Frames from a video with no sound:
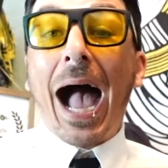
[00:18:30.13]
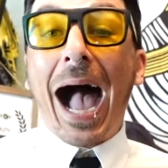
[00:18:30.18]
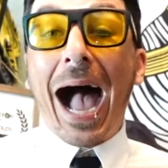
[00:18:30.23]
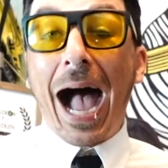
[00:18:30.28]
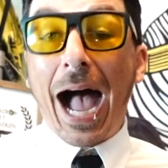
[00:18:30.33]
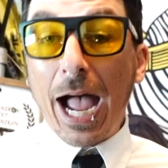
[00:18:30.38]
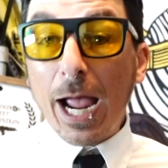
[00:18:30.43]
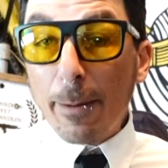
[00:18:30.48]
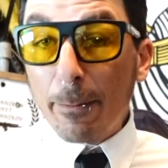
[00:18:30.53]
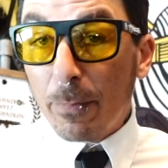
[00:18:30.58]

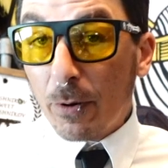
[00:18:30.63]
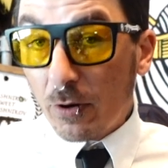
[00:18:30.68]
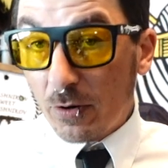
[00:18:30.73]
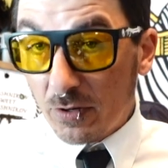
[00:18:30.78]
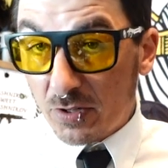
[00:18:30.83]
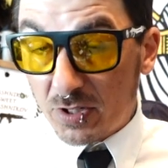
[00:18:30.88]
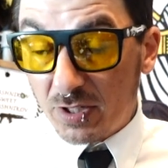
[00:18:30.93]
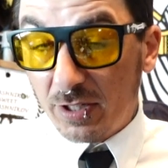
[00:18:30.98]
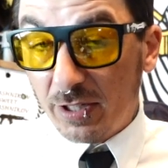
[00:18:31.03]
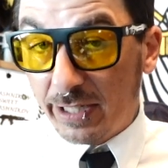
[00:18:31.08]
I
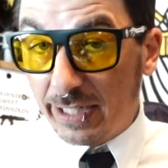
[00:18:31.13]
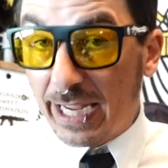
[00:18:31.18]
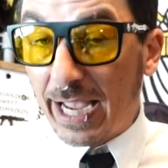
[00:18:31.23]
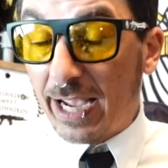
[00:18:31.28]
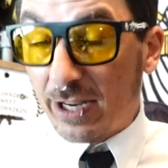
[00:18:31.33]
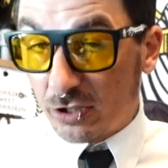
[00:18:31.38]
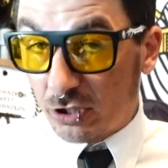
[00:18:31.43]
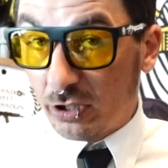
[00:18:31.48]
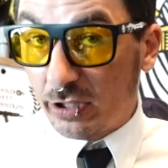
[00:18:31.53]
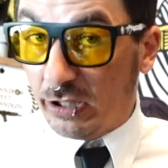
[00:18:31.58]
personally
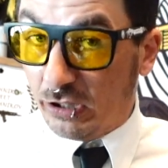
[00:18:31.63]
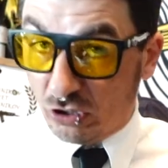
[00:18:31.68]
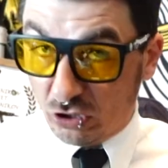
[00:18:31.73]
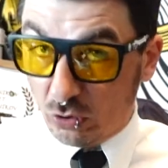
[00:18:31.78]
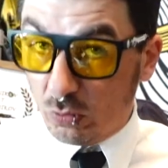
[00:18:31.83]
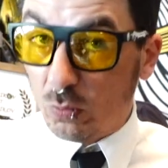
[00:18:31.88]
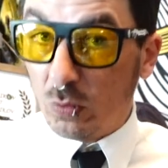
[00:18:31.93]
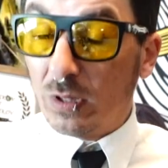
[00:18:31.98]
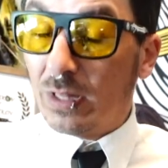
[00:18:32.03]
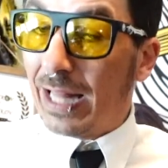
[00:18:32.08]
actually
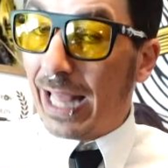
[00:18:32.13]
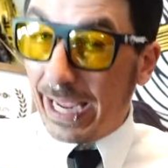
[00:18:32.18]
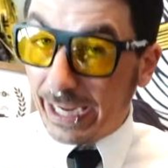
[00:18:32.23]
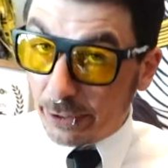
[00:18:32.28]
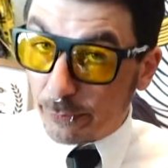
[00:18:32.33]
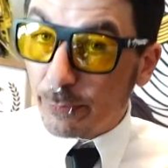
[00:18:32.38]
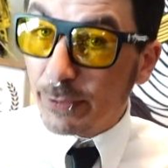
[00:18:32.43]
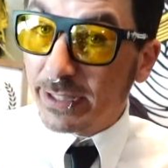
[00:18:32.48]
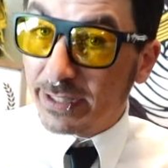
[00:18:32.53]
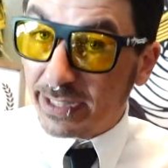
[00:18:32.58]
do
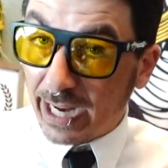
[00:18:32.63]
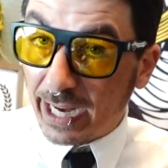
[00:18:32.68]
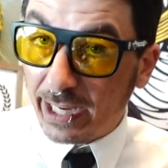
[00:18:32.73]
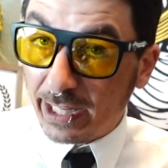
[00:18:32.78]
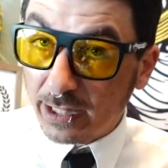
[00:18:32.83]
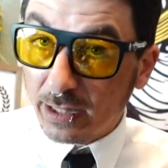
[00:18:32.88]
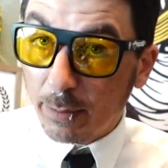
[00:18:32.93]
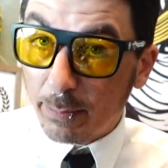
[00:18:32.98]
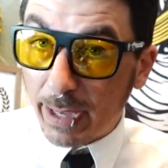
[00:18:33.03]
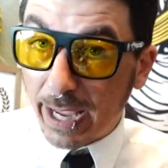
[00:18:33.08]
like
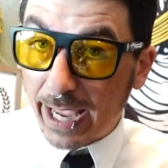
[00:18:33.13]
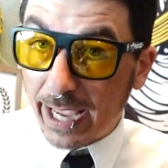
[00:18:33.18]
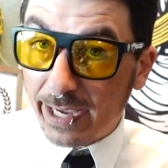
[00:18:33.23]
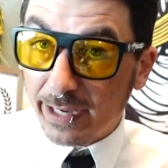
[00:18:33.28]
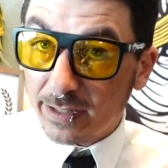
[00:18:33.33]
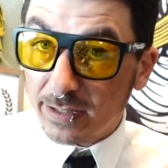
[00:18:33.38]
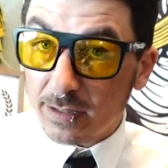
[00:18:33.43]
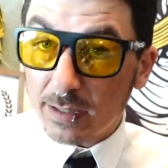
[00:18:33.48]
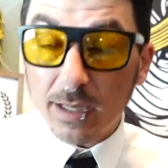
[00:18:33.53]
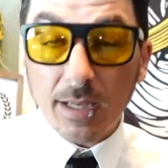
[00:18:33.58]
retaining the
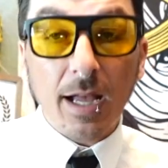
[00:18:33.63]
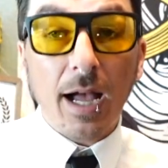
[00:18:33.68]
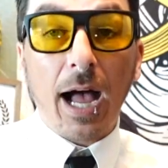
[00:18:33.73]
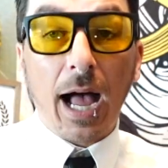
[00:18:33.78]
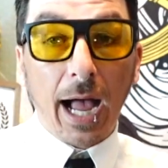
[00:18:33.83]
mags.